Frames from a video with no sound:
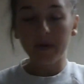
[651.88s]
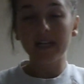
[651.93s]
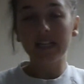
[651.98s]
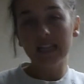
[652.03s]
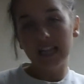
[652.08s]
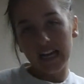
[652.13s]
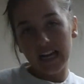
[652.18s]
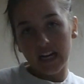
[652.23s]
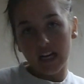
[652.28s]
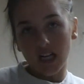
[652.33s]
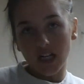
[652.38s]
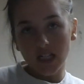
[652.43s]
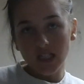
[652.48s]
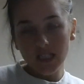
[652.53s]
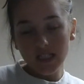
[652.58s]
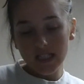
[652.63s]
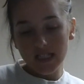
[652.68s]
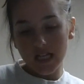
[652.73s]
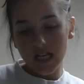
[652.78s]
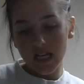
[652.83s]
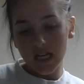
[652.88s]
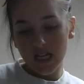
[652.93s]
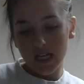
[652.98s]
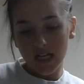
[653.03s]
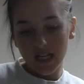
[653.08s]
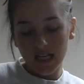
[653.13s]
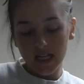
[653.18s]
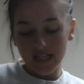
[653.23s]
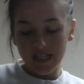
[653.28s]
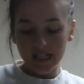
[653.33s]
Claire's,
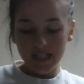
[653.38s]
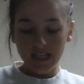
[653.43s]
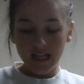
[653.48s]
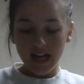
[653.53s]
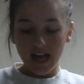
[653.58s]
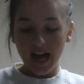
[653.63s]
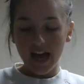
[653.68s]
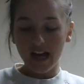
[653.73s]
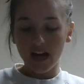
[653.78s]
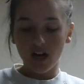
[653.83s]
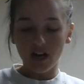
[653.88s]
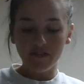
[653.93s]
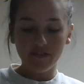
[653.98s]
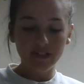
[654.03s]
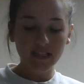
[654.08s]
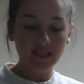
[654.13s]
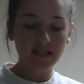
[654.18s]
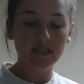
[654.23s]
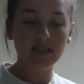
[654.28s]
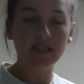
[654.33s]
I got these